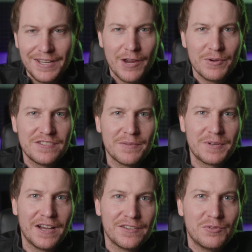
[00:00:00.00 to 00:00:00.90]
Hey, what's up
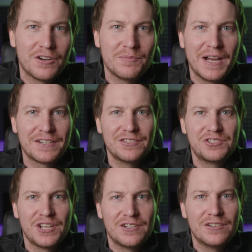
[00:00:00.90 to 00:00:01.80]
guys? Welcome back to the
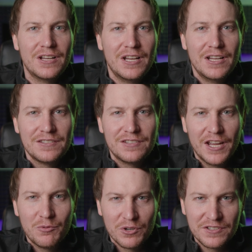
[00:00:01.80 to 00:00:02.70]
channel.
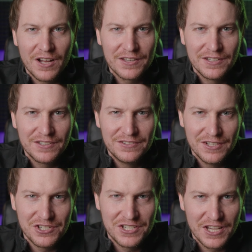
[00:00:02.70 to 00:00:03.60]
Today we're talking
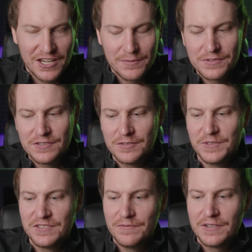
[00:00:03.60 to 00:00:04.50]
Digicams,
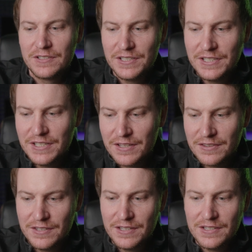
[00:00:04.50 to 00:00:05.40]
specifically
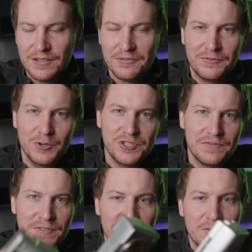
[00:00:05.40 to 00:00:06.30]
the
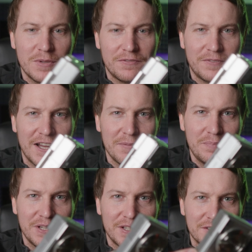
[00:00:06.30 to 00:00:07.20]
Fujifilm
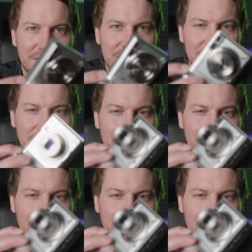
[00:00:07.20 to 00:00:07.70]
FinePix